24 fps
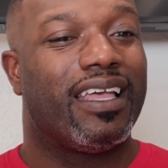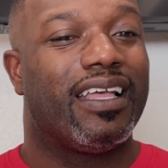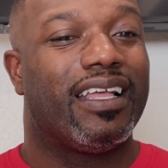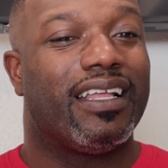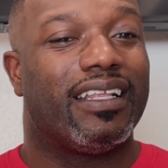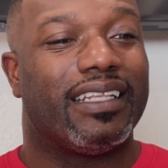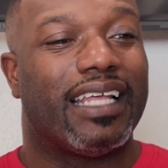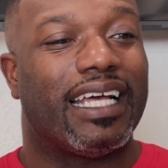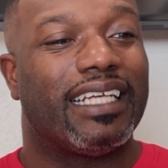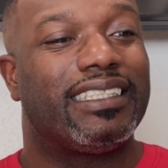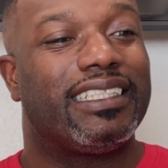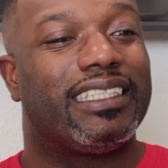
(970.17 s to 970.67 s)

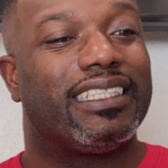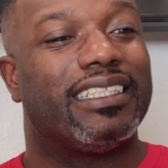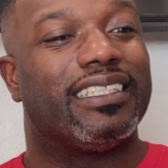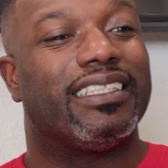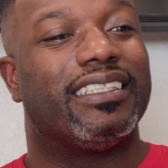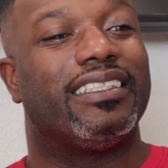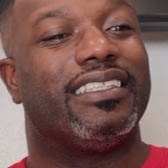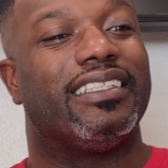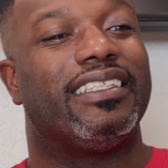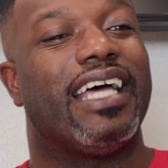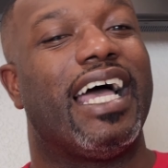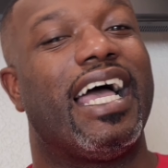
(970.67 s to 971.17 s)
That's
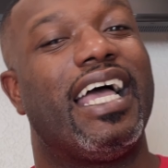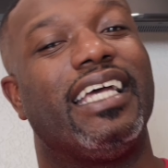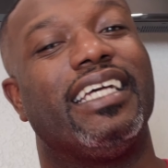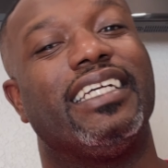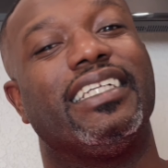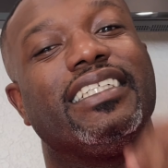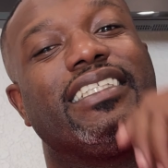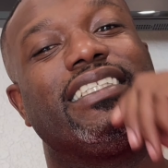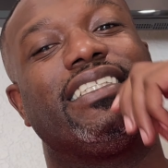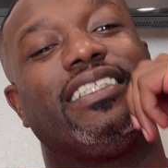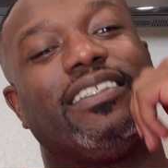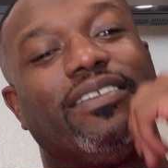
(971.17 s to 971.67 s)
that
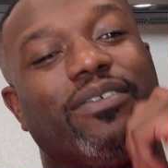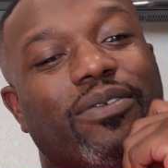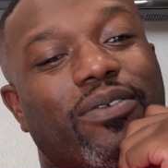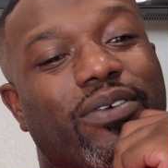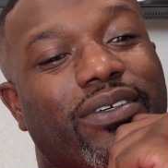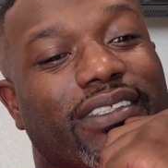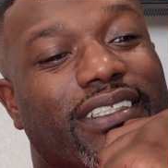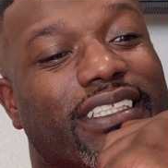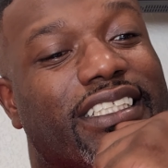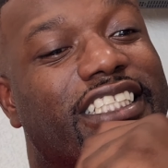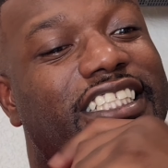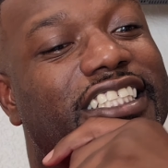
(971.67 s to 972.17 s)
is
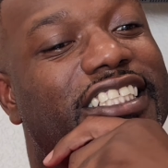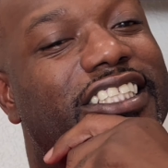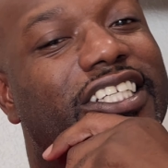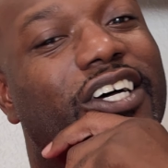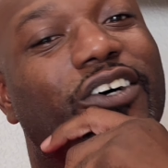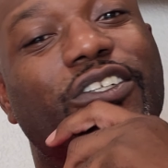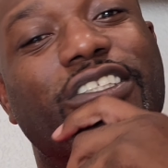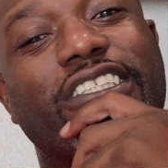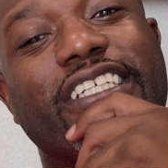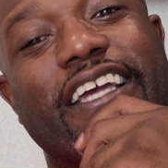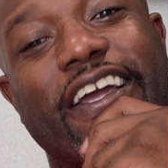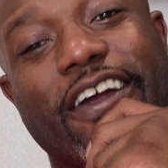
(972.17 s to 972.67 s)
so
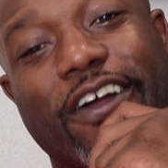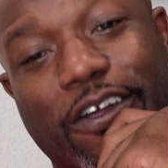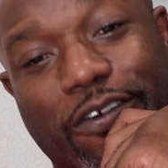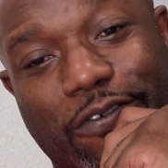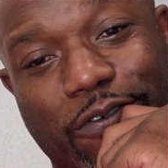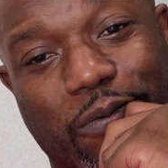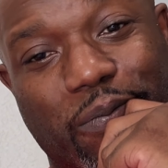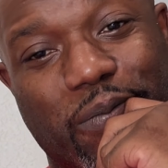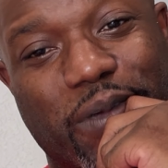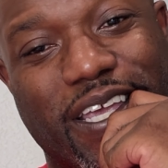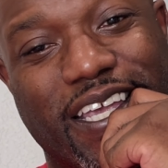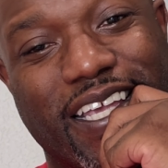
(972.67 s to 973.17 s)
scary for
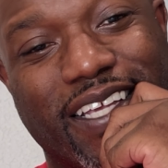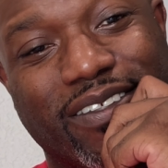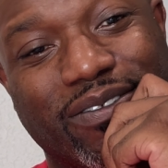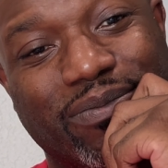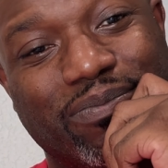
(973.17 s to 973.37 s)
me.